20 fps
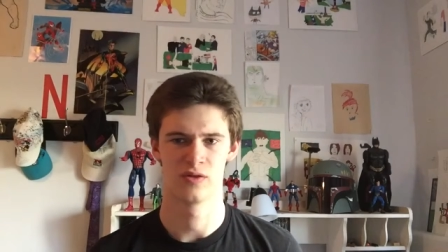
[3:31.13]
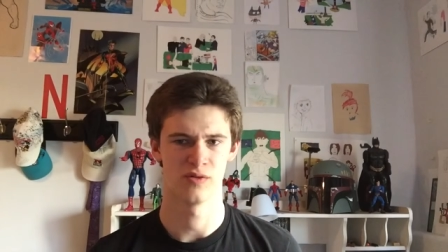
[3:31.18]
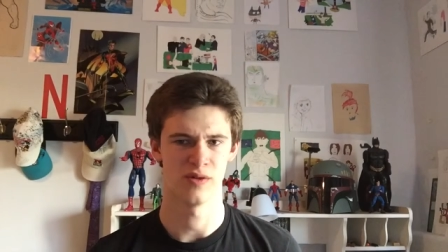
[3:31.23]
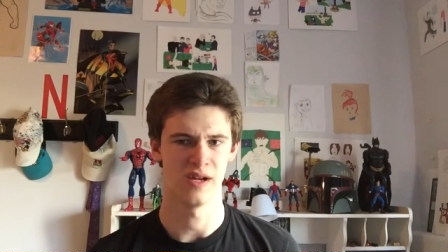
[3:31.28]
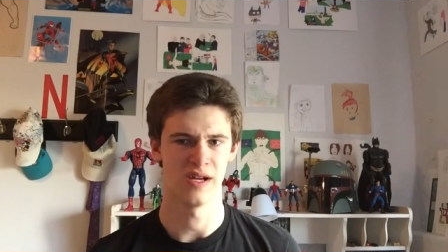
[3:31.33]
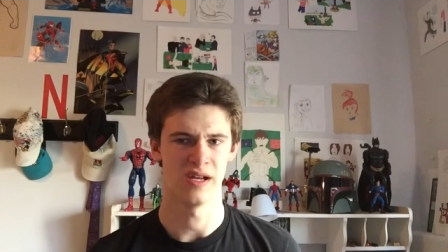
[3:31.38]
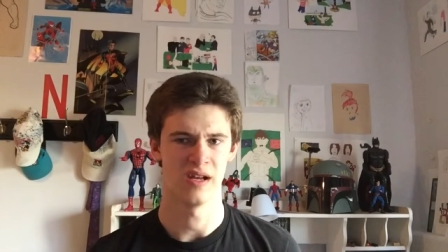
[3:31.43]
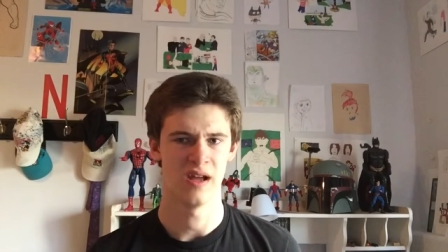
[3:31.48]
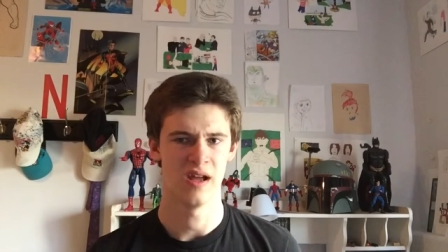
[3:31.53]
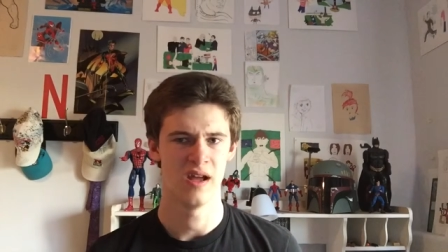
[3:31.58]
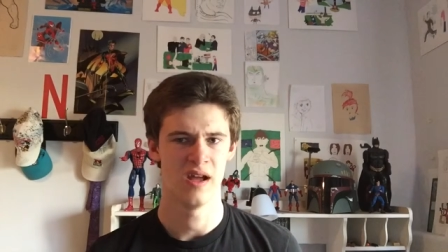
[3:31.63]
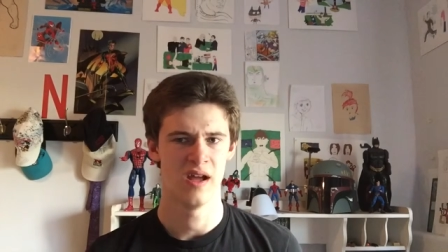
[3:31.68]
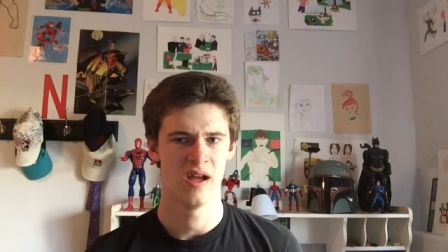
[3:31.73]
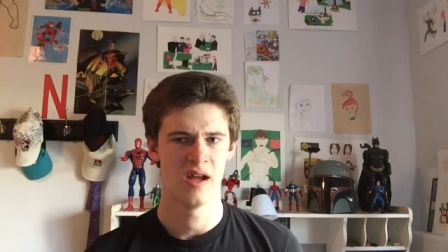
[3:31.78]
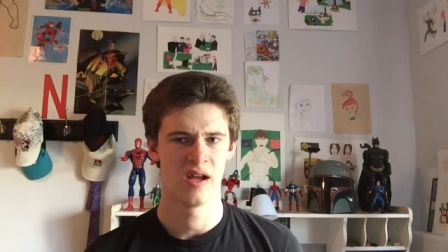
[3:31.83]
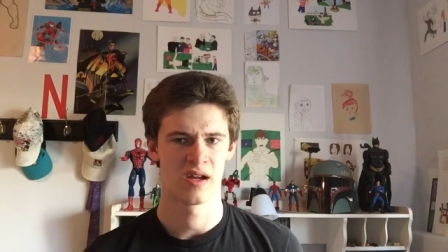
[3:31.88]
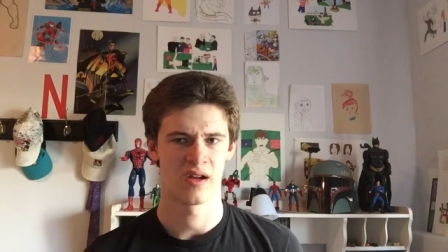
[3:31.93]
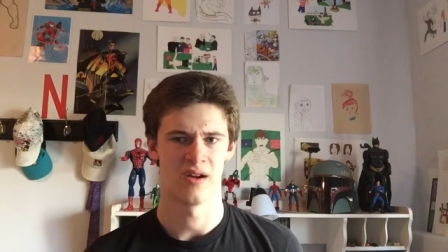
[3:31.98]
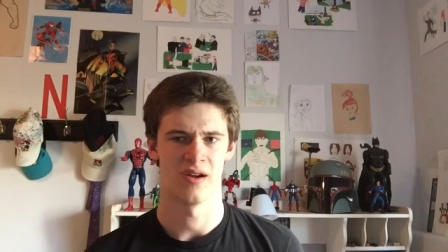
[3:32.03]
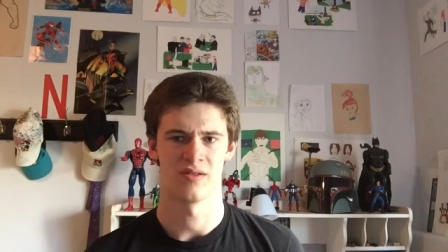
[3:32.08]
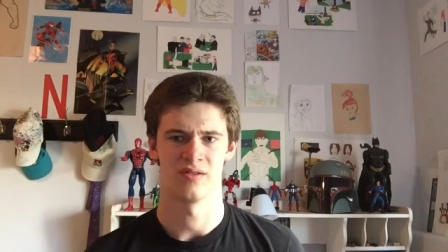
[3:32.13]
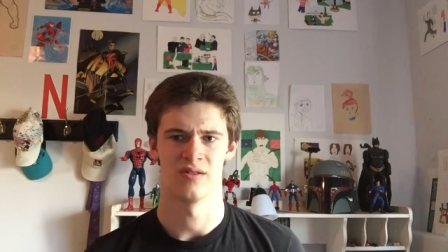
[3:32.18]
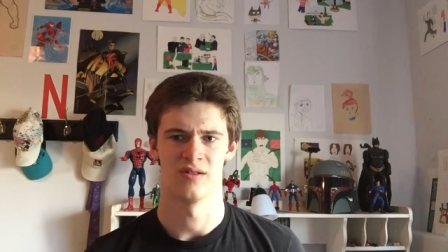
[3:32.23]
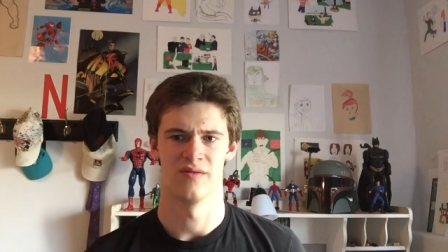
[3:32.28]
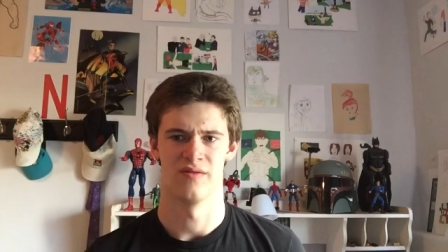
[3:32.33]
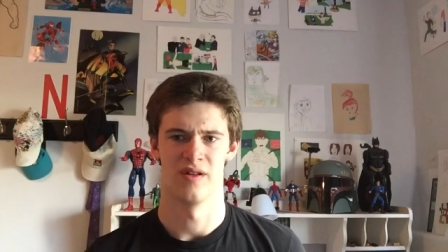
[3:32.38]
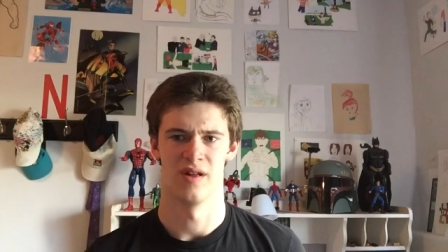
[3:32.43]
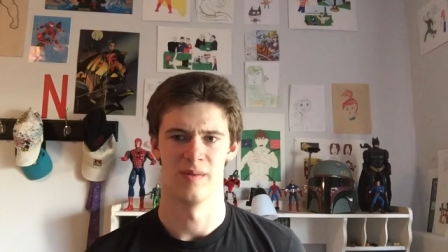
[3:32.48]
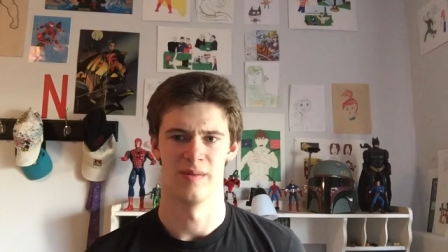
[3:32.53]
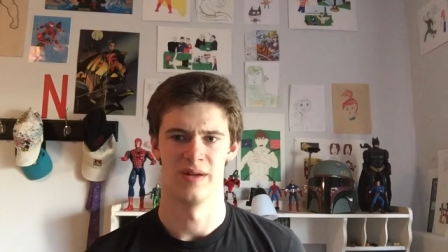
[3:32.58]
great character
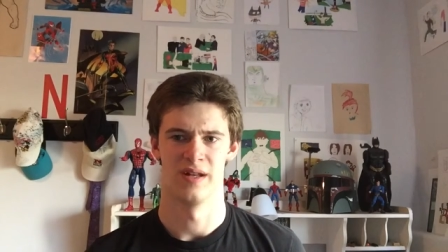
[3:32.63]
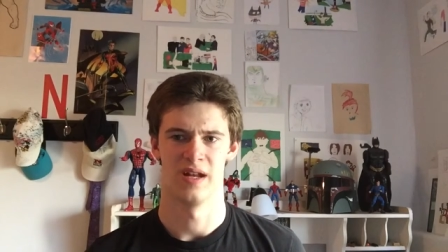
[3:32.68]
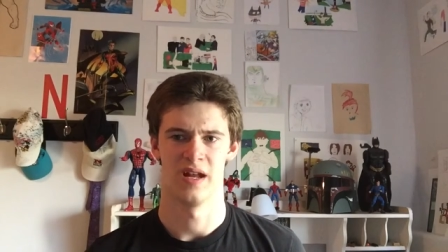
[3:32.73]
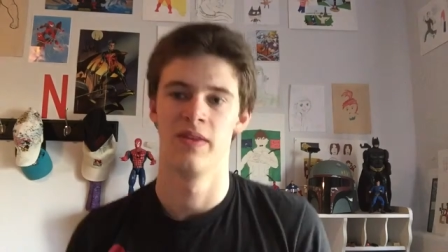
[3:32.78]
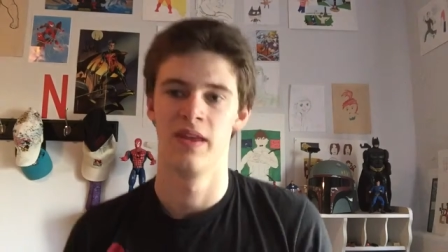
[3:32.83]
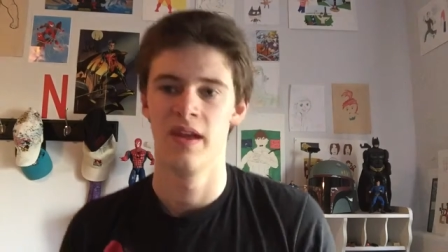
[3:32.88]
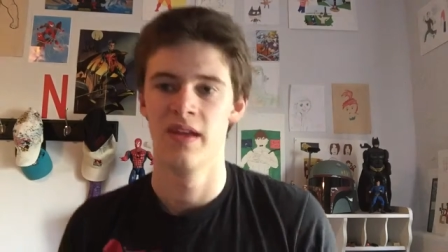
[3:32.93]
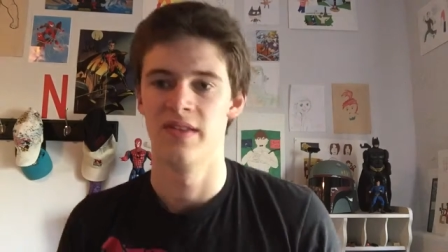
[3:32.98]
development.